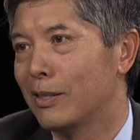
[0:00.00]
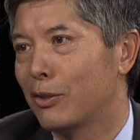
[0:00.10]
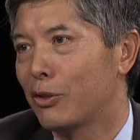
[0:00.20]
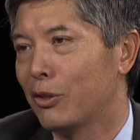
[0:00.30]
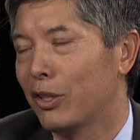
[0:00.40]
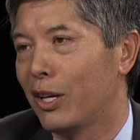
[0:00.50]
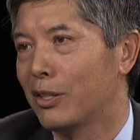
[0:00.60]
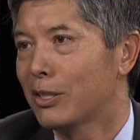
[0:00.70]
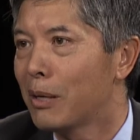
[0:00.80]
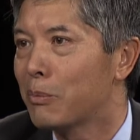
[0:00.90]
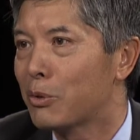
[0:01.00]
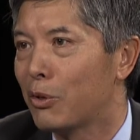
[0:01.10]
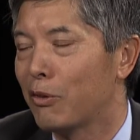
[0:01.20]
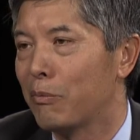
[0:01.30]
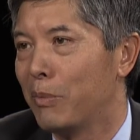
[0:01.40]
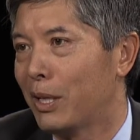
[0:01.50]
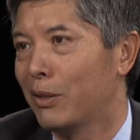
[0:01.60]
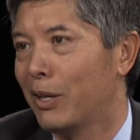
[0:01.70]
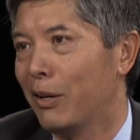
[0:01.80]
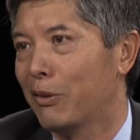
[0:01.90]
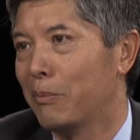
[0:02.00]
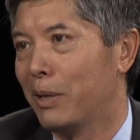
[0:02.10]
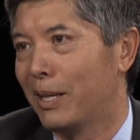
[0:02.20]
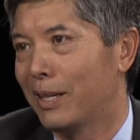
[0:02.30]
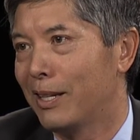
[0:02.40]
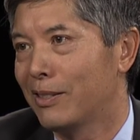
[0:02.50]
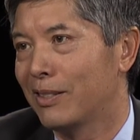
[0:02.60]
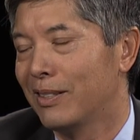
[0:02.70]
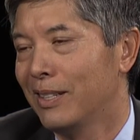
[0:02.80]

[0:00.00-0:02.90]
is currently on some sort of mental health medication.